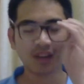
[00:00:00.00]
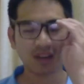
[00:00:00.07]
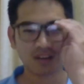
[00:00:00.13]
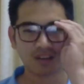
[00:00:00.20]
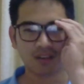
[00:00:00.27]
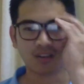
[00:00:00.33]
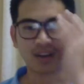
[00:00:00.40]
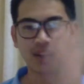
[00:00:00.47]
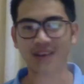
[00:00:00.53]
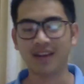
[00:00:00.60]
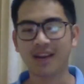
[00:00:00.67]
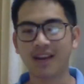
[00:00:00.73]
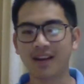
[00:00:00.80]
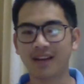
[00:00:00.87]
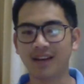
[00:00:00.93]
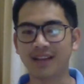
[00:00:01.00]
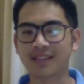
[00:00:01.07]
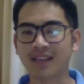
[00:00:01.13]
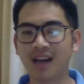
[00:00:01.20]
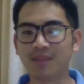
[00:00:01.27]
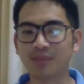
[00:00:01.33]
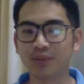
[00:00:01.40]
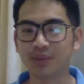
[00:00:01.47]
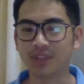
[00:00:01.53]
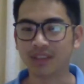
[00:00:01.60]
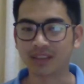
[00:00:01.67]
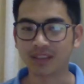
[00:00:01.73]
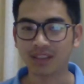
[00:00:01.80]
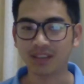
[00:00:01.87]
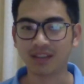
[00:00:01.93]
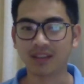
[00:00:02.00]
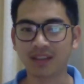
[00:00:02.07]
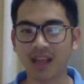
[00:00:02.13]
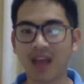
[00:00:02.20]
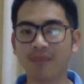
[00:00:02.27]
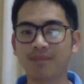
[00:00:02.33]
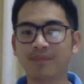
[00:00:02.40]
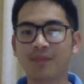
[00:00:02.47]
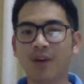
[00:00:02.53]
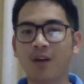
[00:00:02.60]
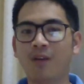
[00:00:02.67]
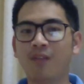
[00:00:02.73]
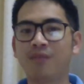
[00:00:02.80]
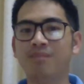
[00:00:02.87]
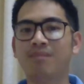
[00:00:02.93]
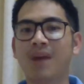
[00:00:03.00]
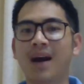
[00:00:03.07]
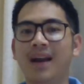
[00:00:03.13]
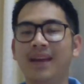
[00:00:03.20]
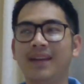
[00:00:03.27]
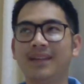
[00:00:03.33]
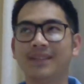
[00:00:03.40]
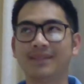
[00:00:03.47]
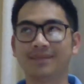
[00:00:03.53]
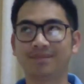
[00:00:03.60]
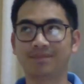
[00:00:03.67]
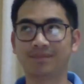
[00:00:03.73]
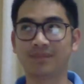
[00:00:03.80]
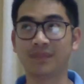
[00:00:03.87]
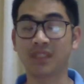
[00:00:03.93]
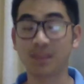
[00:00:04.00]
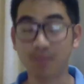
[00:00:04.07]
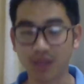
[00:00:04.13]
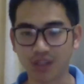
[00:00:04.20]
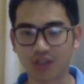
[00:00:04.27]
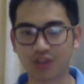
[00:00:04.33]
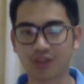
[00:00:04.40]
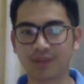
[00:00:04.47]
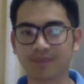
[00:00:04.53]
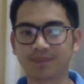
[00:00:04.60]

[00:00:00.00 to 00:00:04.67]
Okay, let's come to the third attempt of my speech.